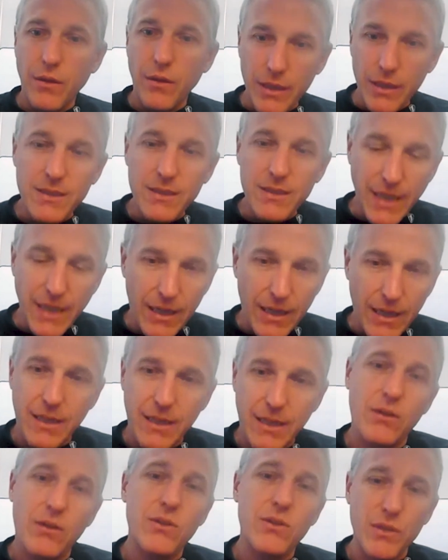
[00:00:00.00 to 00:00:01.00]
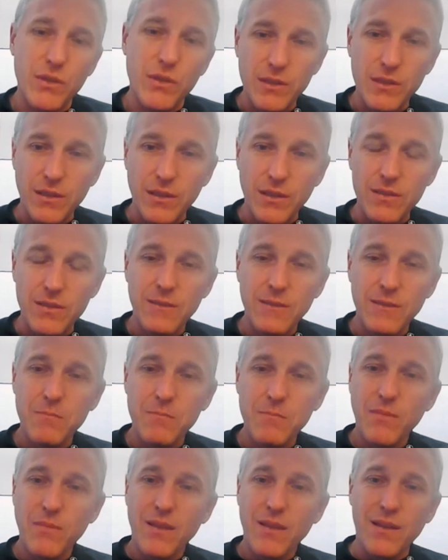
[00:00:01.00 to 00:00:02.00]
these gait characteristics,
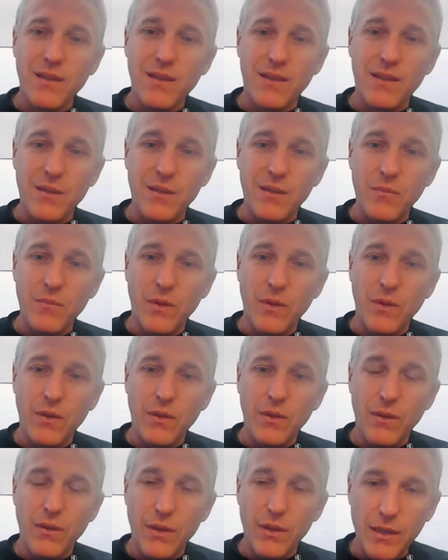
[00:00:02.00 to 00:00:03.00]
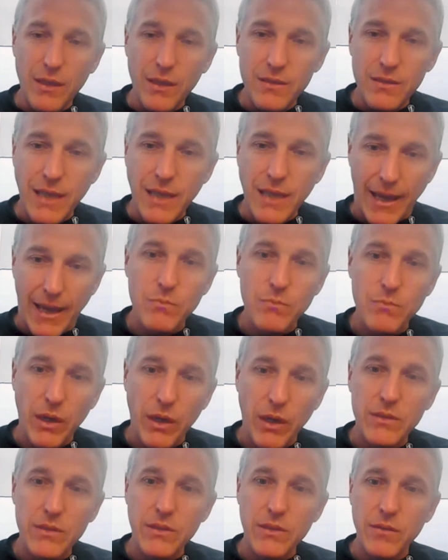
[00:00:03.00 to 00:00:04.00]
these
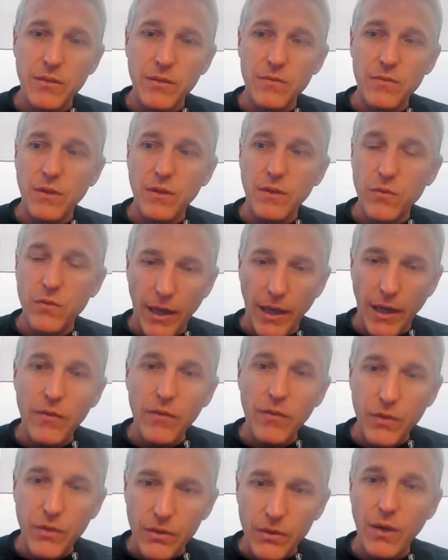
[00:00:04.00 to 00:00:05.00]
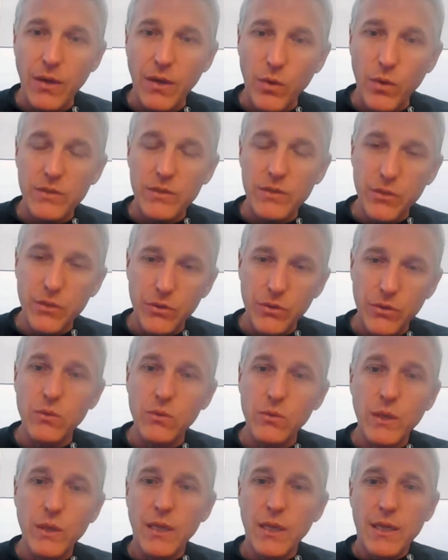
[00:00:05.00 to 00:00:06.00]
aspects of life that they want to
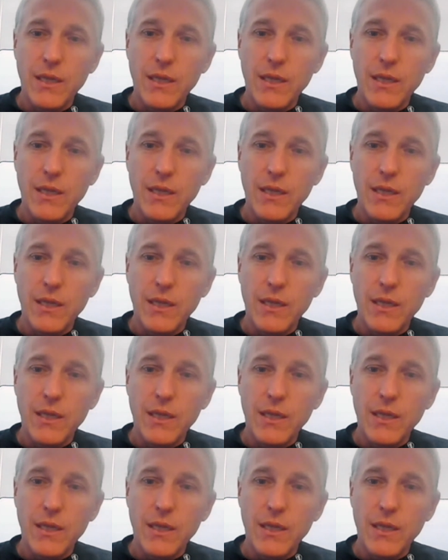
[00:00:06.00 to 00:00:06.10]
do.